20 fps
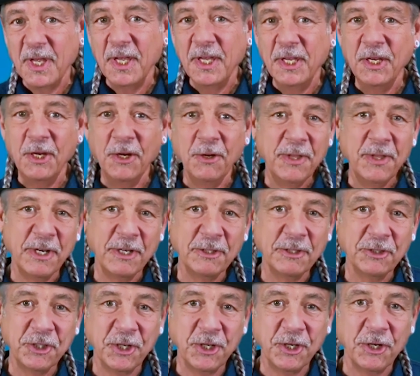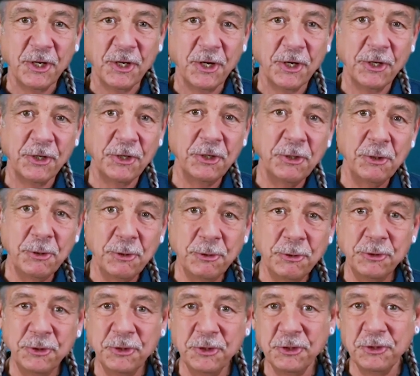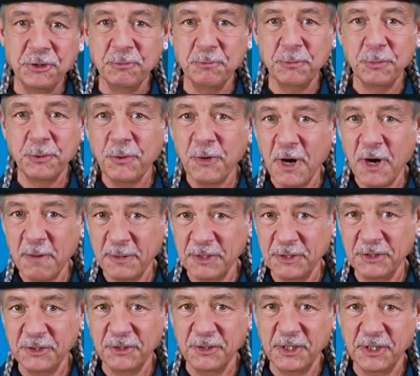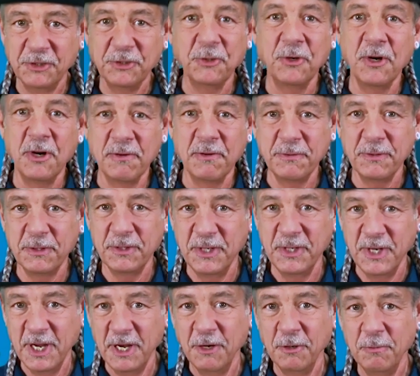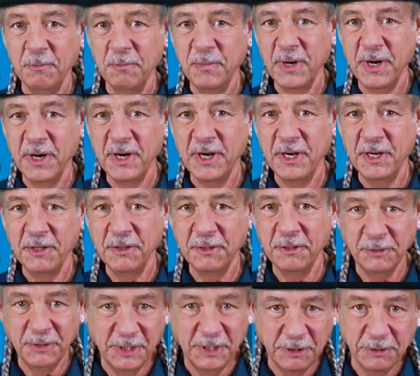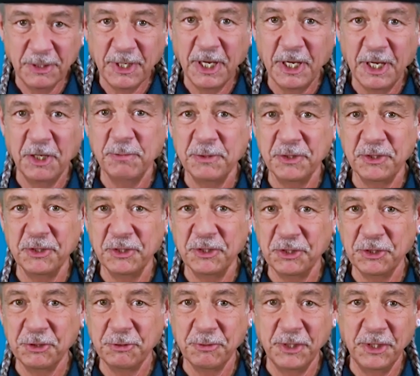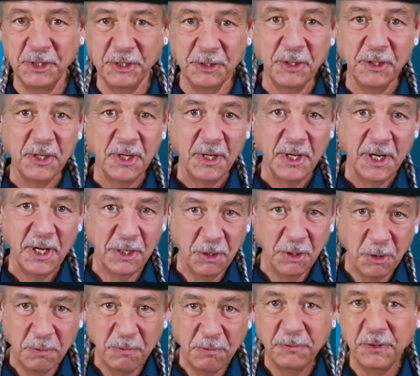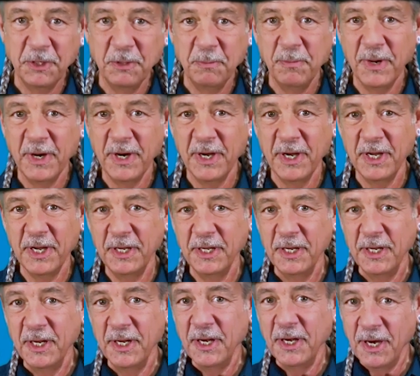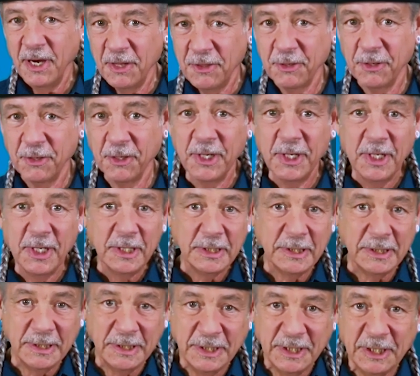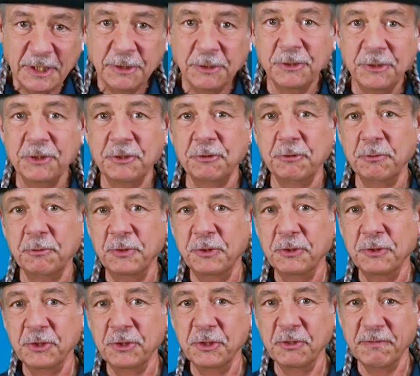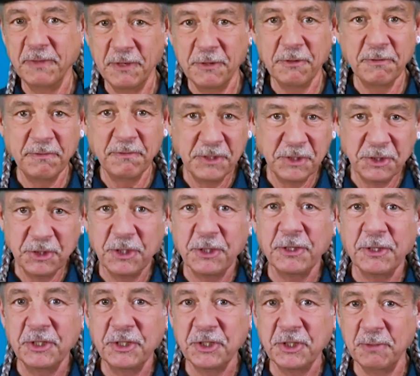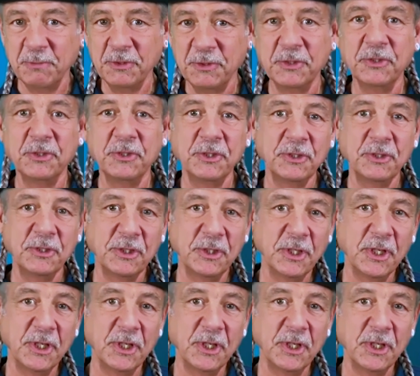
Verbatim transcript: You know, there's a huge promise that's offered now by the legal cannabis industry and hopefully by other legal distribution of other visionary substances.